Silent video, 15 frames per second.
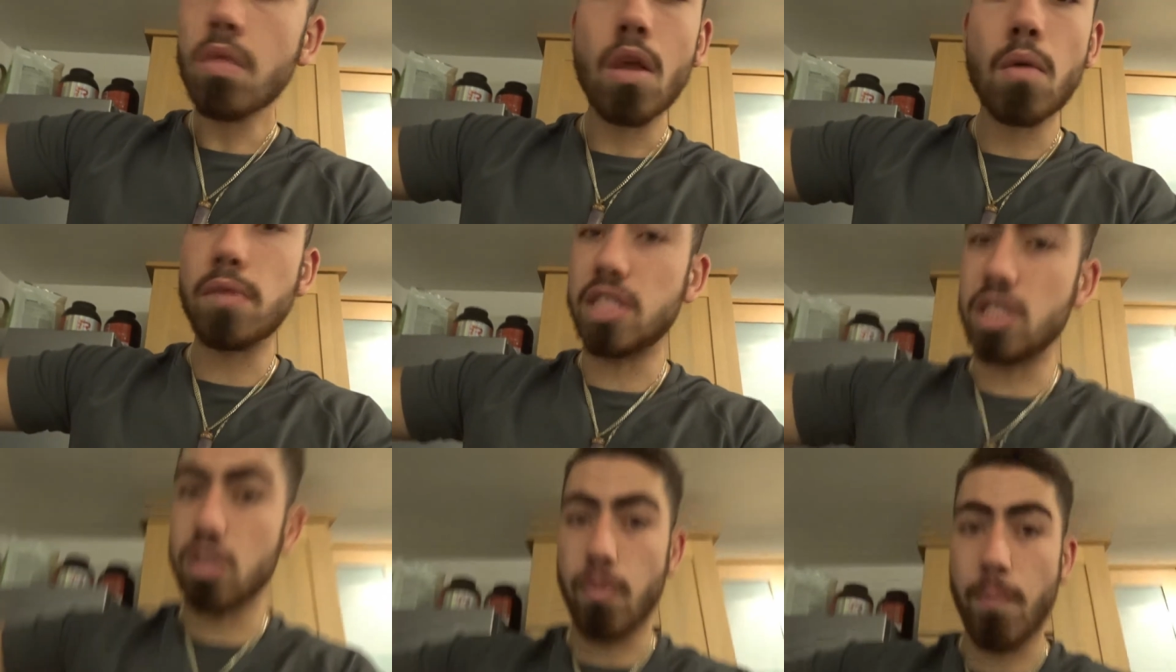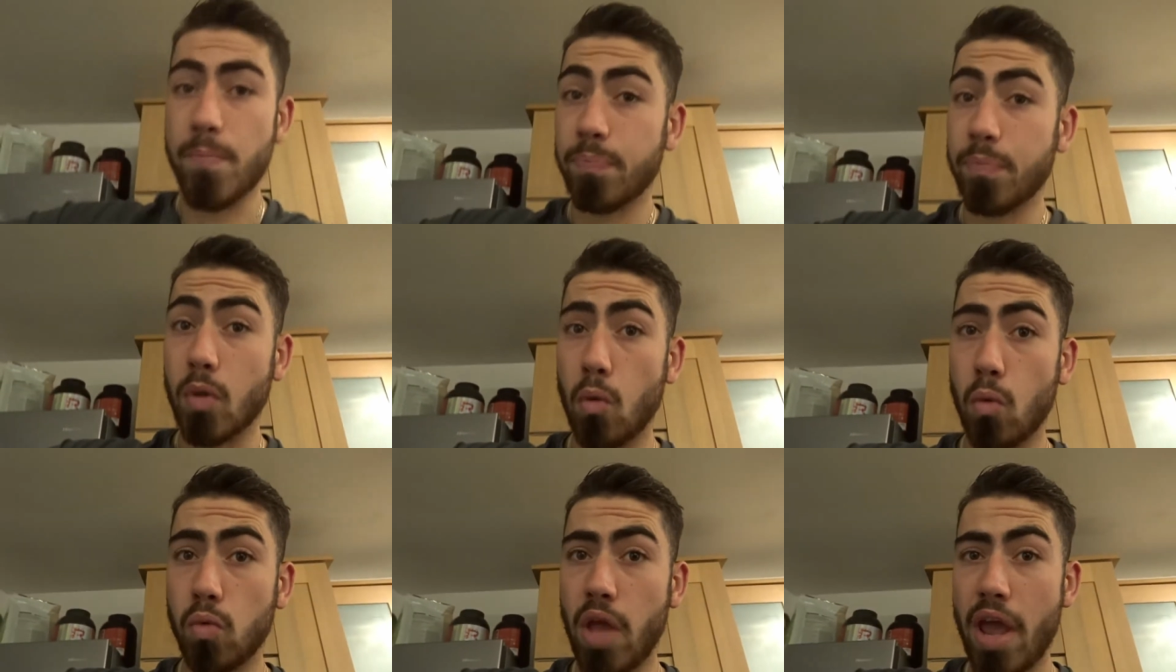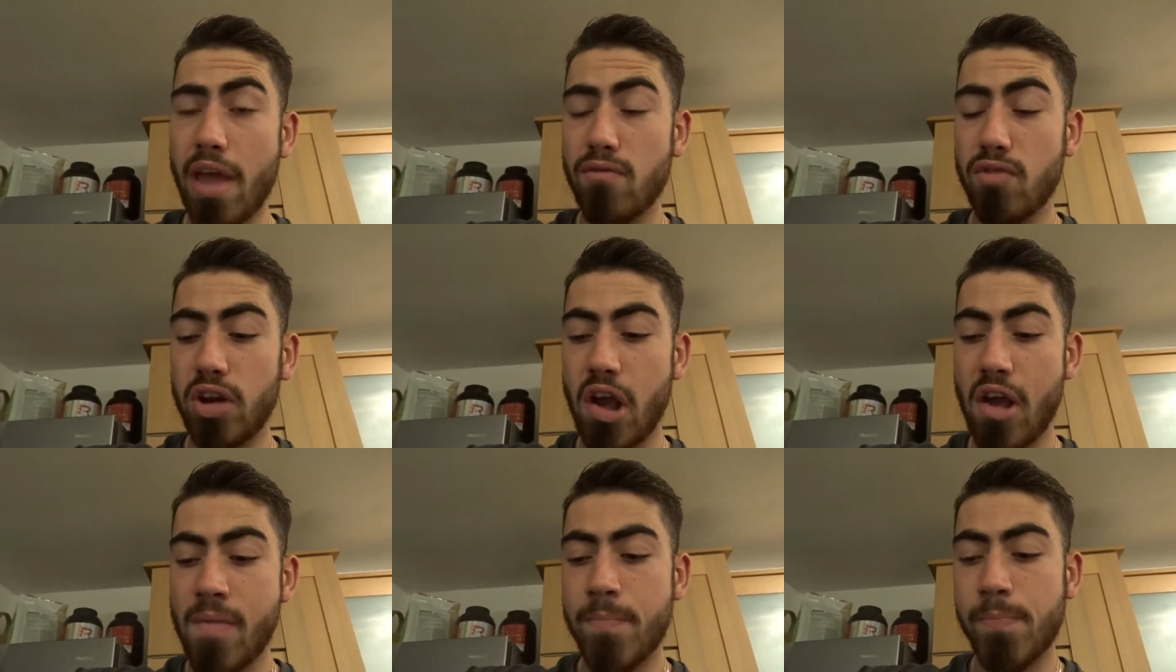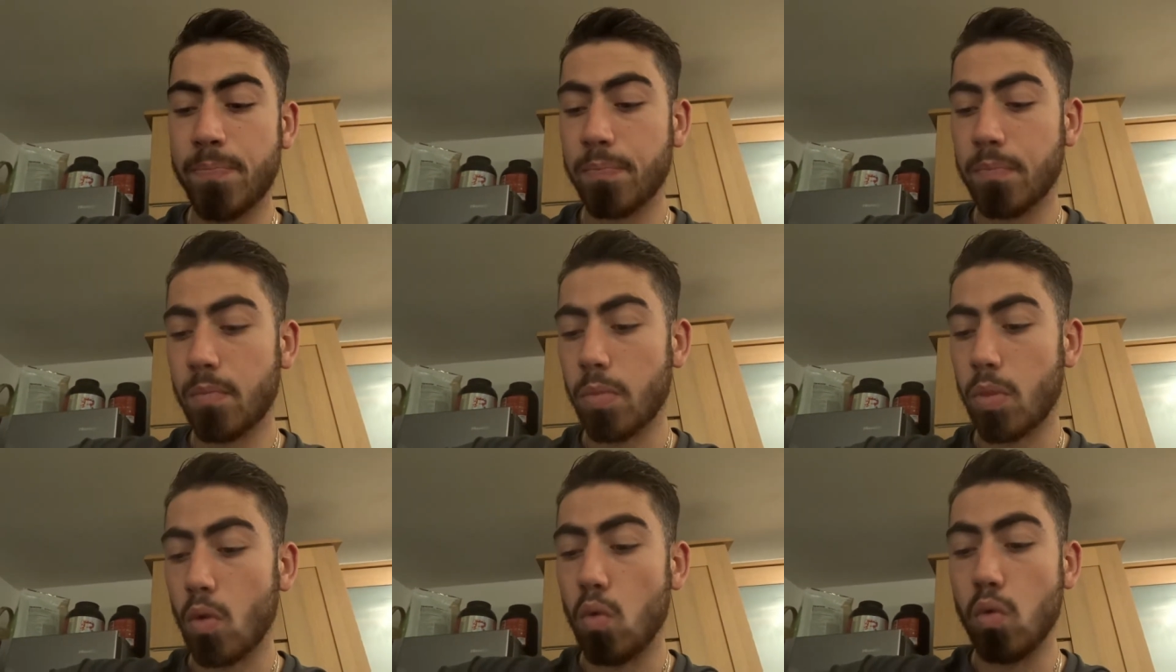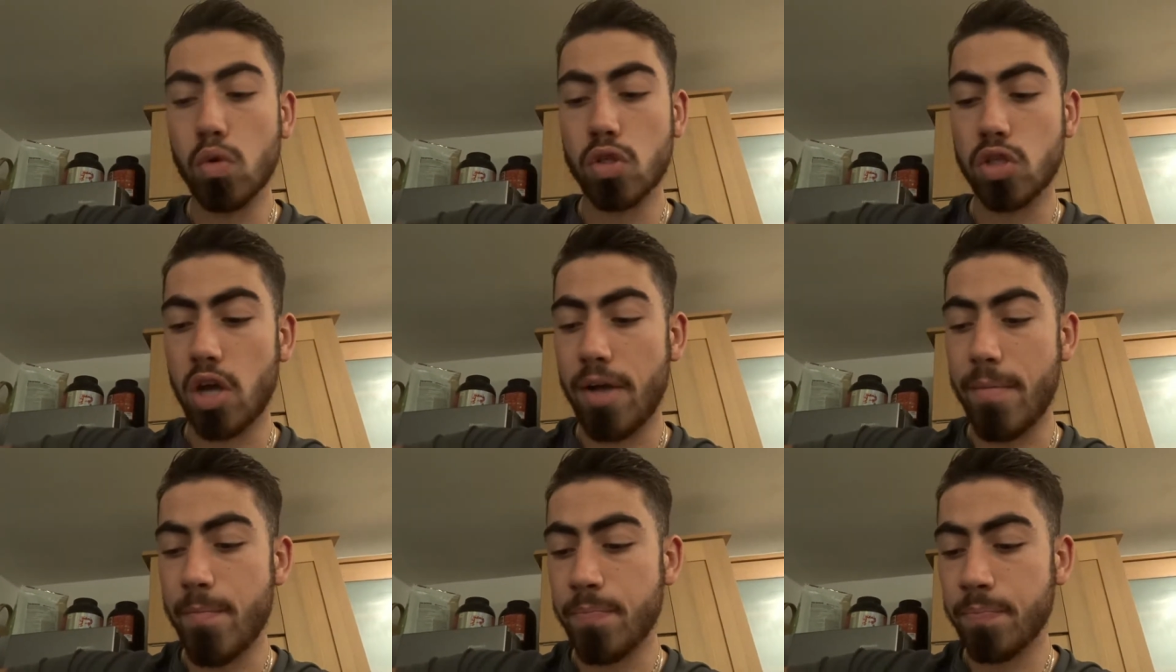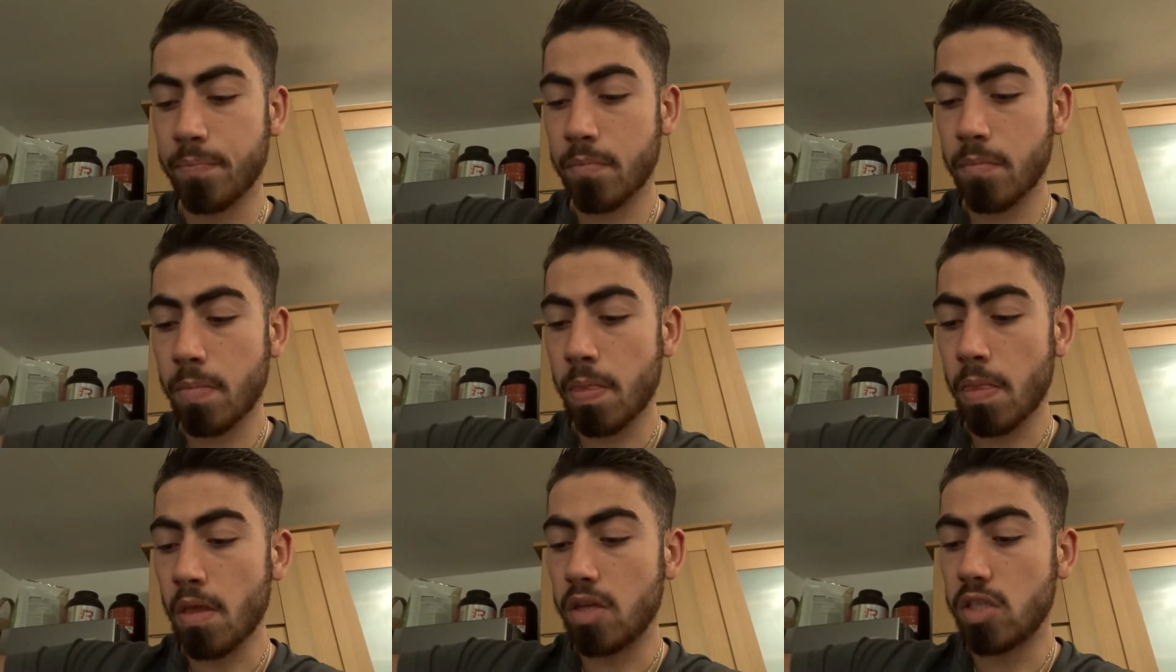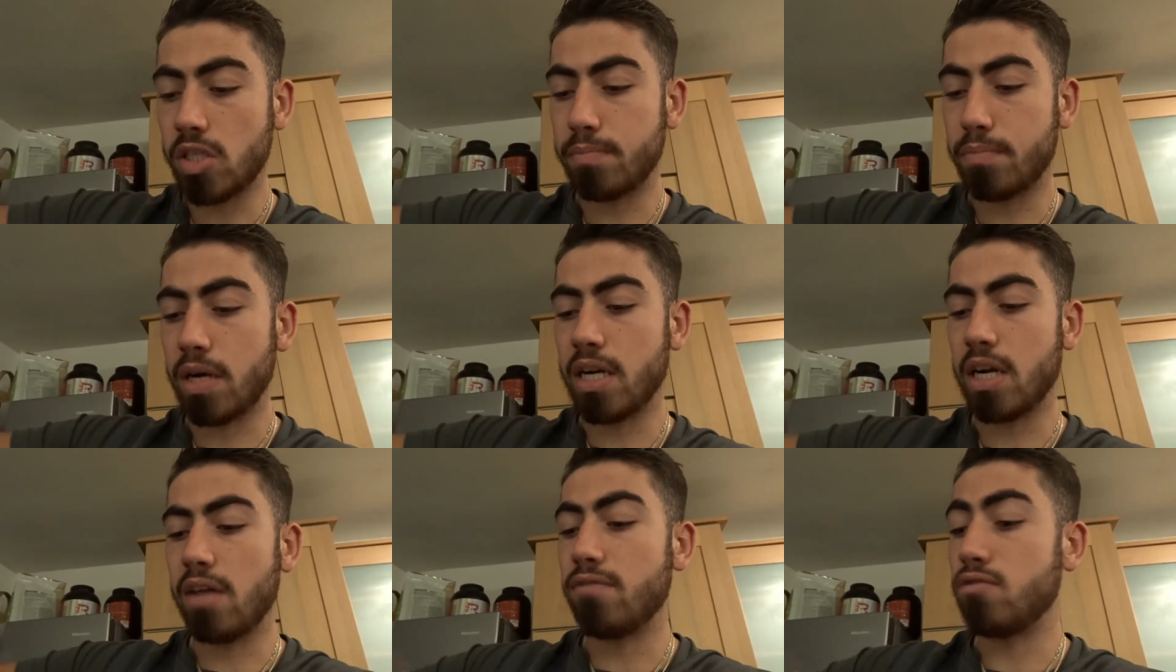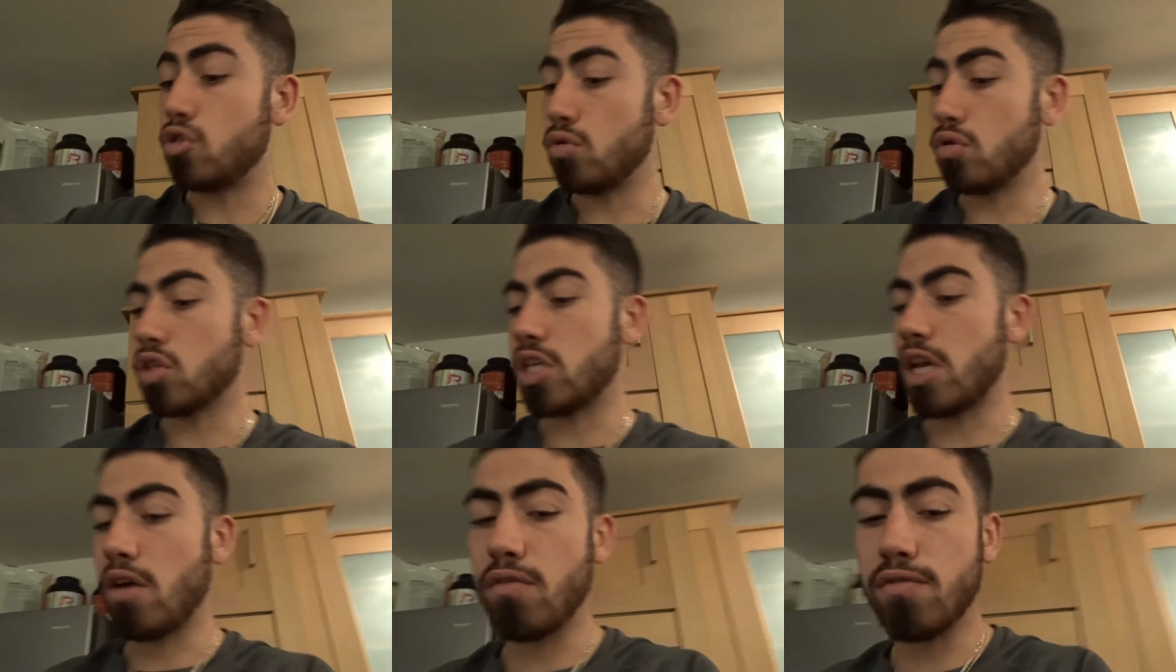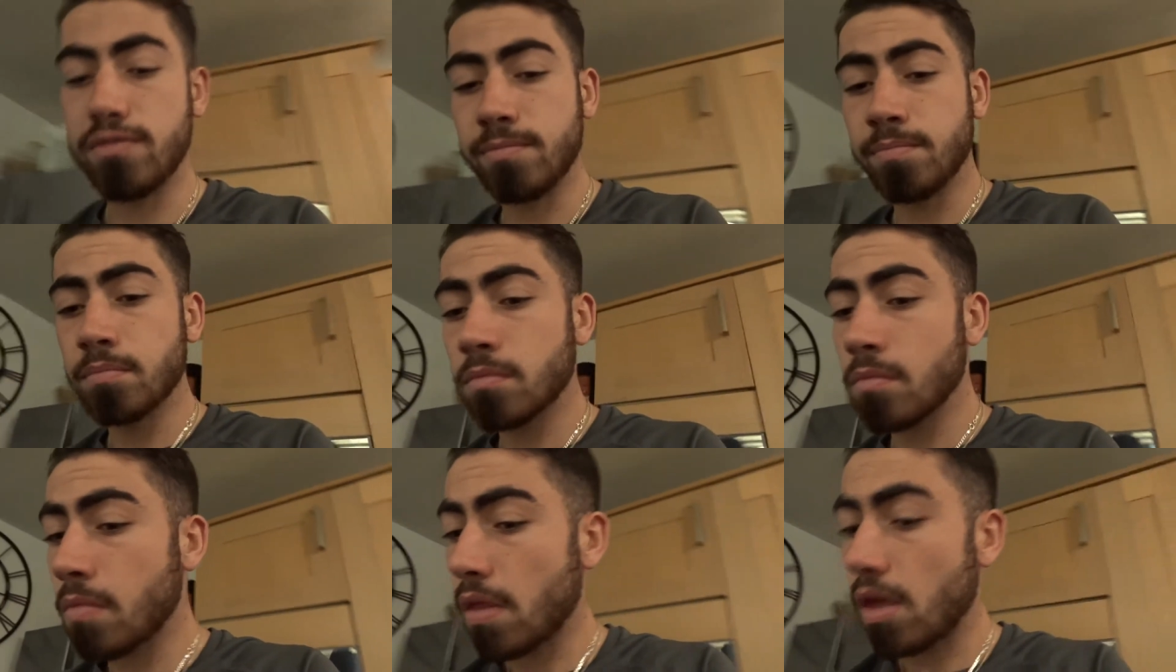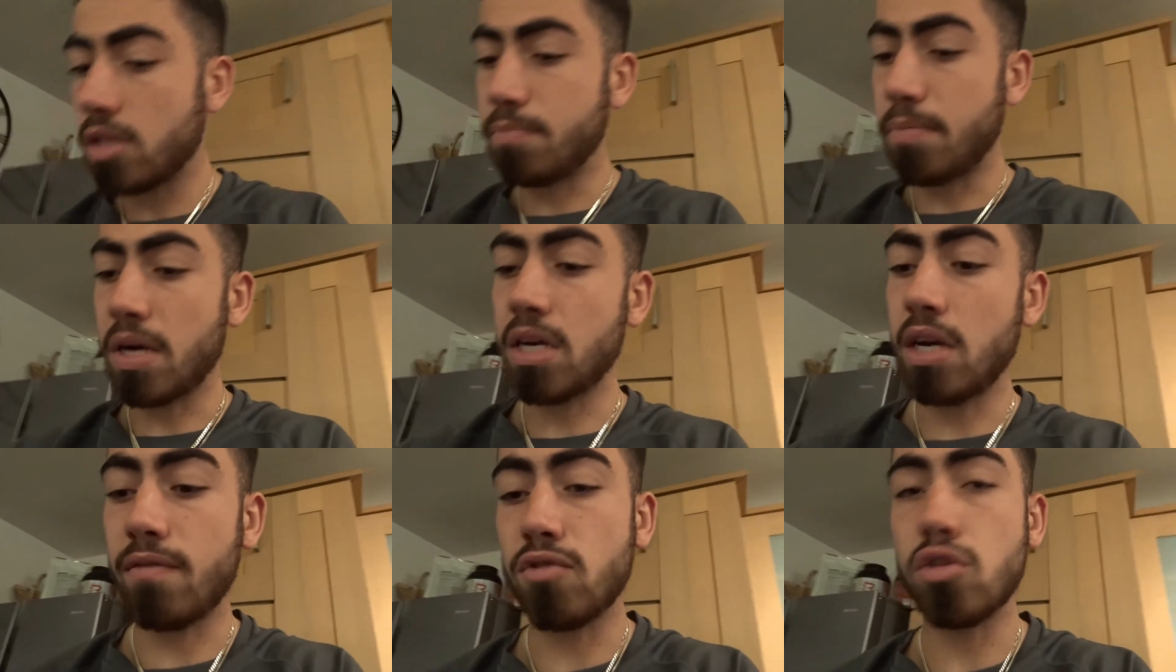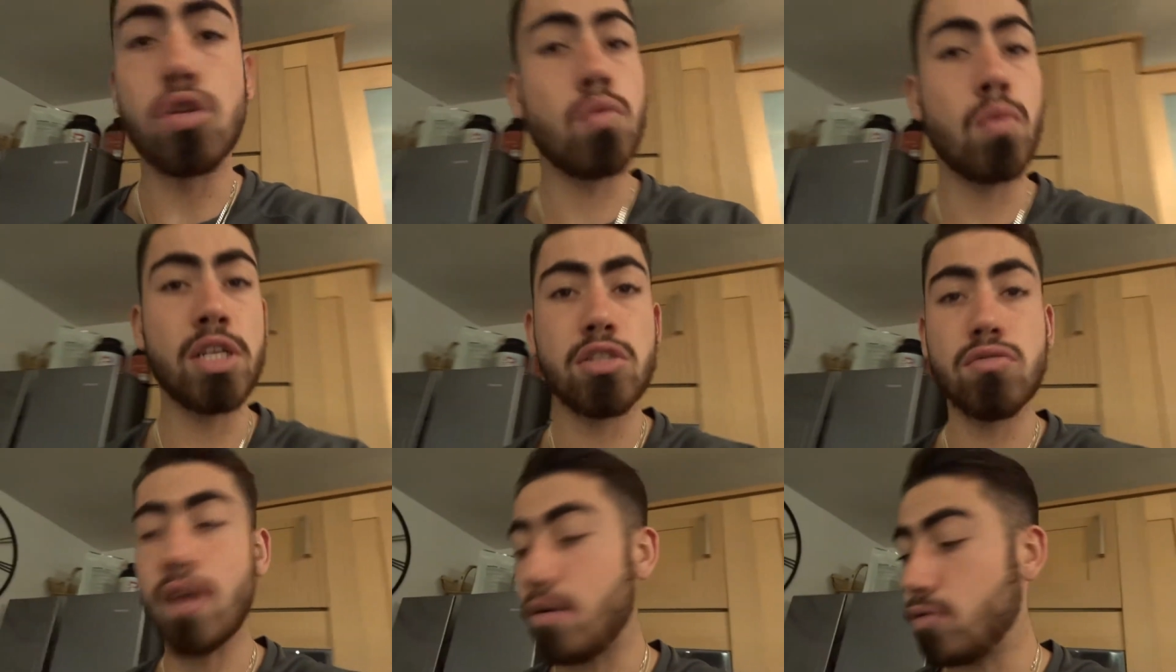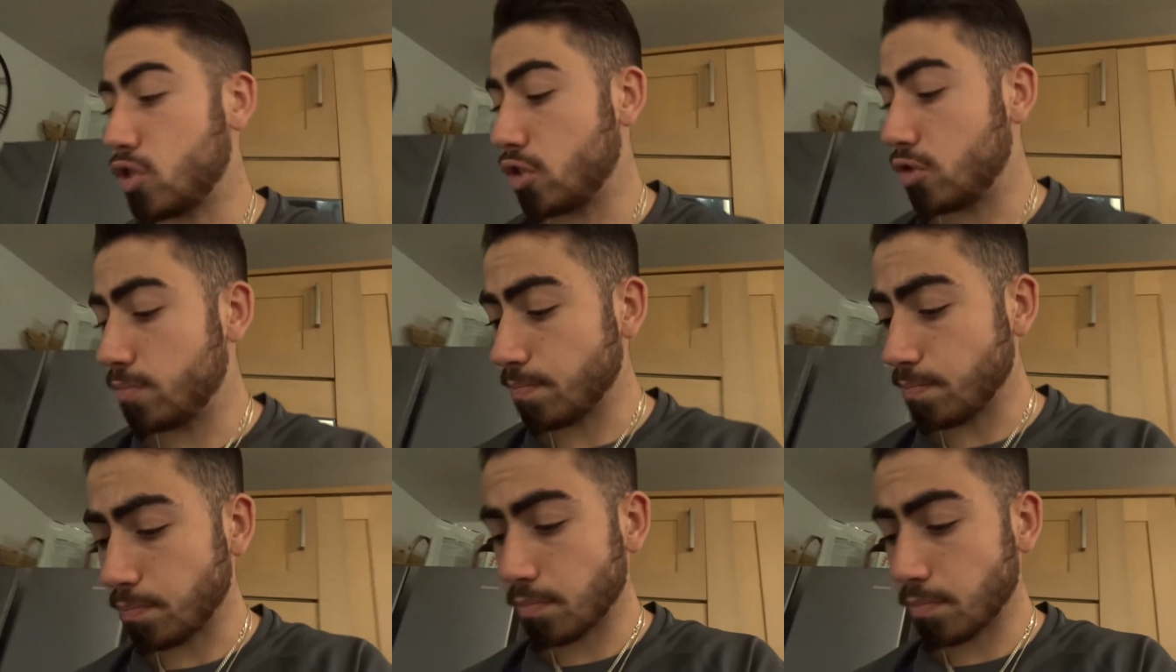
which is all day, every day, all the time. Spreading love to yourself. Spreading love to the ones around you.